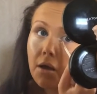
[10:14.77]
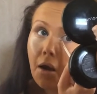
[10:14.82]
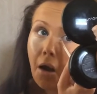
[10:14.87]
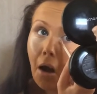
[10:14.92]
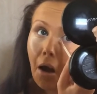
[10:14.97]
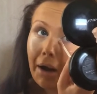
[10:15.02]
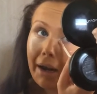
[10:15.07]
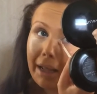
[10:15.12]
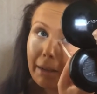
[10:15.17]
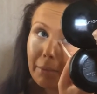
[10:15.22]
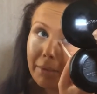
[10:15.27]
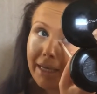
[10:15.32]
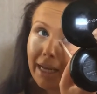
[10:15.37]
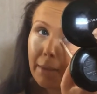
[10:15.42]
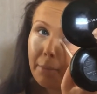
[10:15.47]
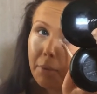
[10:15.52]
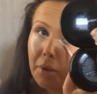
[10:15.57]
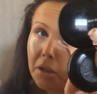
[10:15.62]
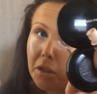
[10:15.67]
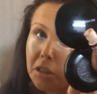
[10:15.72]
how like a
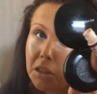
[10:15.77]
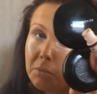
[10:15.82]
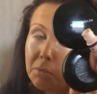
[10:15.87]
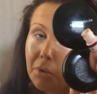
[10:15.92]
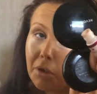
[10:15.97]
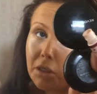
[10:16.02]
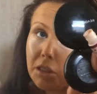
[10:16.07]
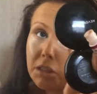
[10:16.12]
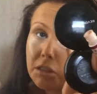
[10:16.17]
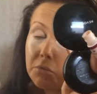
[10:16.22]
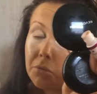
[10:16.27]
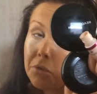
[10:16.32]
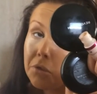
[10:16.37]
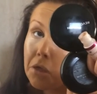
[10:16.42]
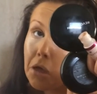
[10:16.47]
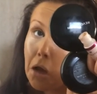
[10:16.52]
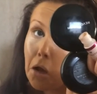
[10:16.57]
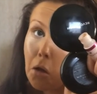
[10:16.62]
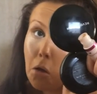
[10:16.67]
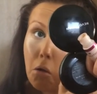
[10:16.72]
typical sponge would
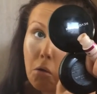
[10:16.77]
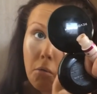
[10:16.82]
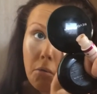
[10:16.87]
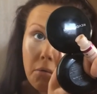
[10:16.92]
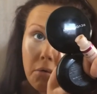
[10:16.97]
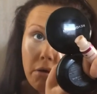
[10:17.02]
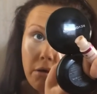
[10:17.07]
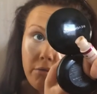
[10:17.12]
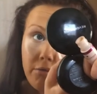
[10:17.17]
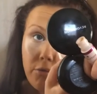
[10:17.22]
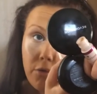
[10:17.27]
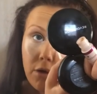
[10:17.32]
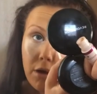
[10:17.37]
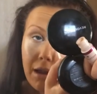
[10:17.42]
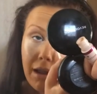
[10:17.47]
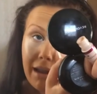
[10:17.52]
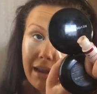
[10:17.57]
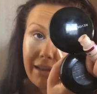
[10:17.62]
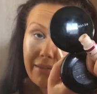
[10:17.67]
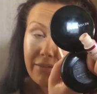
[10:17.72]
go for
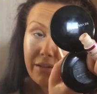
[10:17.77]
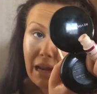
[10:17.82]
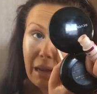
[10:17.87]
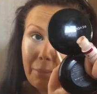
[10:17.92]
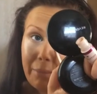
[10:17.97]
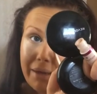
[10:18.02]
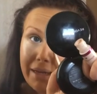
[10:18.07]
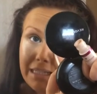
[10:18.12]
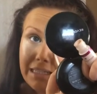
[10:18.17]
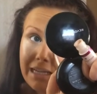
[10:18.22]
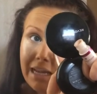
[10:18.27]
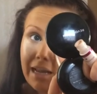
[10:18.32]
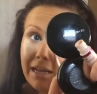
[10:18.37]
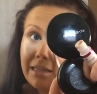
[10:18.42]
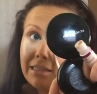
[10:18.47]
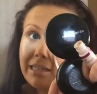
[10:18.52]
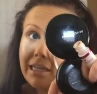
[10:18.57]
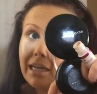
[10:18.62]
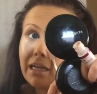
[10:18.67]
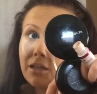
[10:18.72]
that. If that makes
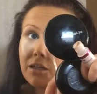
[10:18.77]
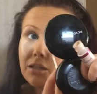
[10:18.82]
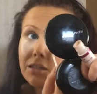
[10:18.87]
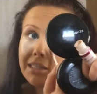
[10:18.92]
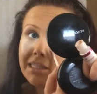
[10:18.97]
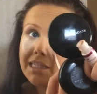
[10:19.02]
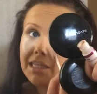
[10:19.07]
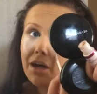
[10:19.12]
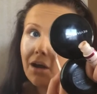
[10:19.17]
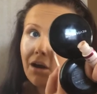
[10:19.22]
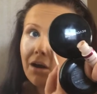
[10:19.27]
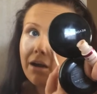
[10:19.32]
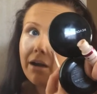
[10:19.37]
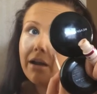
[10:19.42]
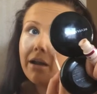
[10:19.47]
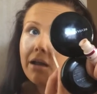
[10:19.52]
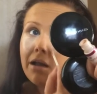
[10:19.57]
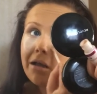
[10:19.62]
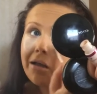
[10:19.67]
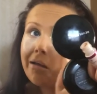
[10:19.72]
sense, like to see how
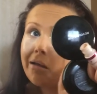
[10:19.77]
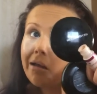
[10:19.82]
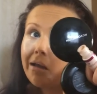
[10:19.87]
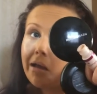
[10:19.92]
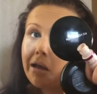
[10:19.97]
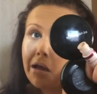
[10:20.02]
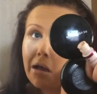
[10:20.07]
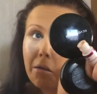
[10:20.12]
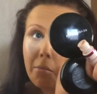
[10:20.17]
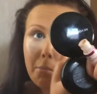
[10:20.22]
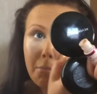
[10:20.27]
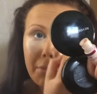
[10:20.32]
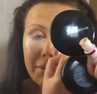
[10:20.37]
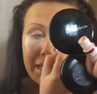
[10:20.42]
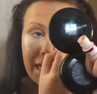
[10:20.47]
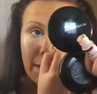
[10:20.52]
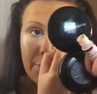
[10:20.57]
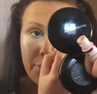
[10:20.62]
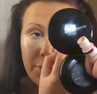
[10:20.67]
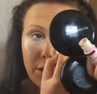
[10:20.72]
my
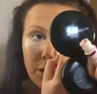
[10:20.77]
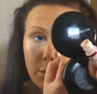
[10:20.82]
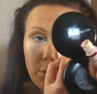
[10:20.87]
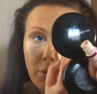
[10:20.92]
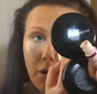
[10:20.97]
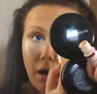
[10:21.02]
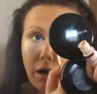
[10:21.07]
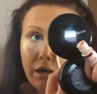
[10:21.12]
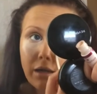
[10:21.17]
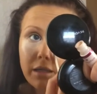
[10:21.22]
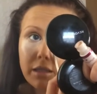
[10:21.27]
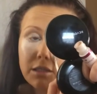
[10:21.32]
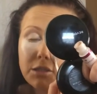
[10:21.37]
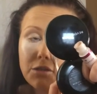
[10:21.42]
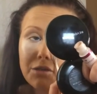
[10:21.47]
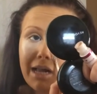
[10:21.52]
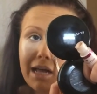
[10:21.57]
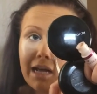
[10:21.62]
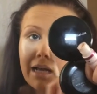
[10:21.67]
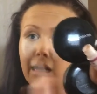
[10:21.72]
typical products
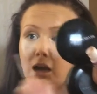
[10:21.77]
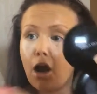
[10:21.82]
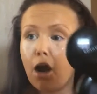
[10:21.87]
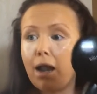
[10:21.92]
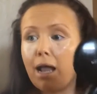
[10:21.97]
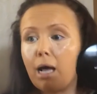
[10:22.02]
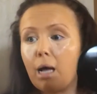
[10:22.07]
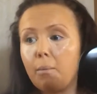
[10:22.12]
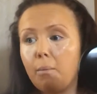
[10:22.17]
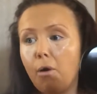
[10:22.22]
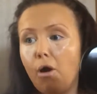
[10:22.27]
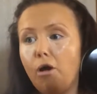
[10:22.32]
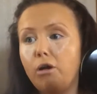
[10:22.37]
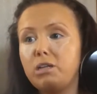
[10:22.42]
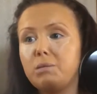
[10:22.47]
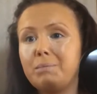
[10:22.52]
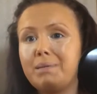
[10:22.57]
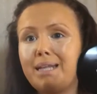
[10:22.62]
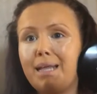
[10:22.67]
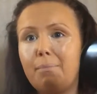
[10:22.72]
or like how that compares
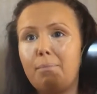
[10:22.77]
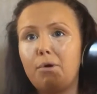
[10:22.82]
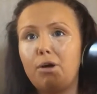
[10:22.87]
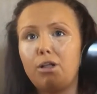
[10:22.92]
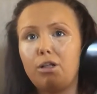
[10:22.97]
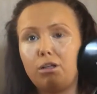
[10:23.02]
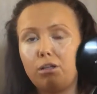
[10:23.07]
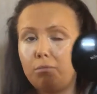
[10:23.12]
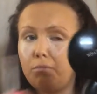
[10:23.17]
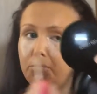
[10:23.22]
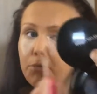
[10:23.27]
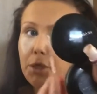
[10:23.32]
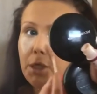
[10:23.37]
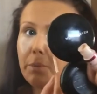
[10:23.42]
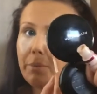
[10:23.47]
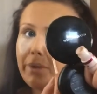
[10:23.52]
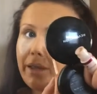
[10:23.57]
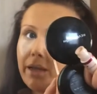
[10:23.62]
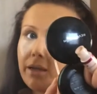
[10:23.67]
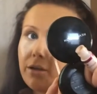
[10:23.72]
to my typical
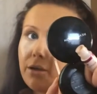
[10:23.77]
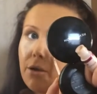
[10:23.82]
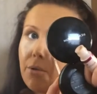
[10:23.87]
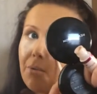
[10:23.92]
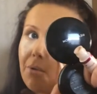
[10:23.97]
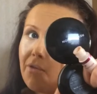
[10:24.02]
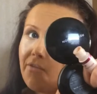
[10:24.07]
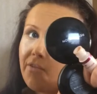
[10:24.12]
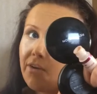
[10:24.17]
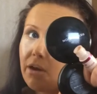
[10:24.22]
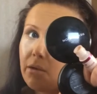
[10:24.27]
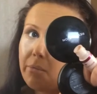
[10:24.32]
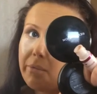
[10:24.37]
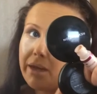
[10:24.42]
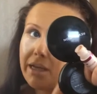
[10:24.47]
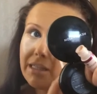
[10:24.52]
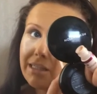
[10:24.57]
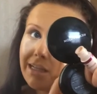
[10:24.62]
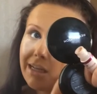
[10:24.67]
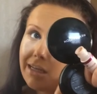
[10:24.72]
beauty blender, if it
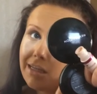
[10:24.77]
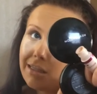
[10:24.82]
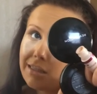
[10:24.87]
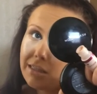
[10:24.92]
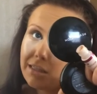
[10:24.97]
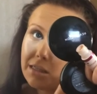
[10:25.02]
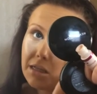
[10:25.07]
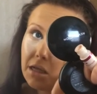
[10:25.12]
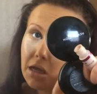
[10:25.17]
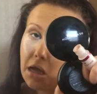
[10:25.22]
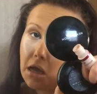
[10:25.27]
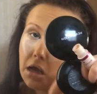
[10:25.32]
makes sense.